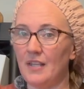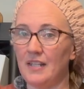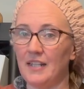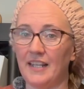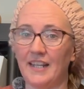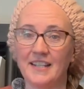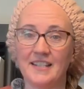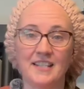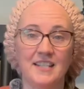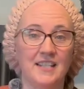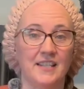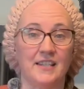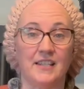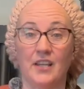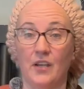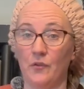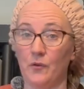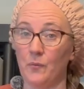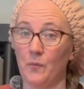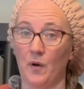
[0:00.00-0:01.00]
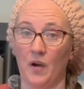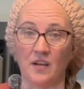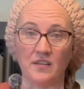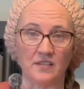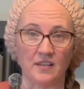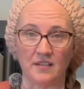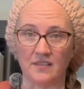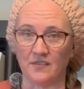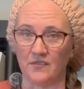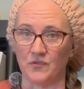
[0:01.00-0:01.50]
Like I said, the other
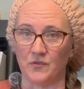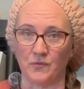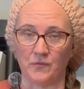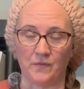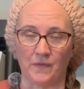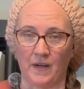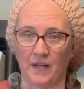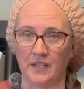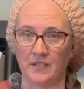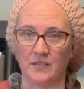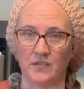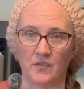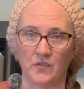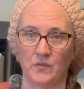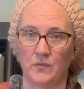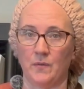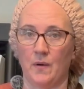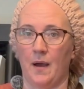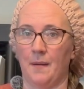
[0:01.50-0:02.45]
processes are fine too.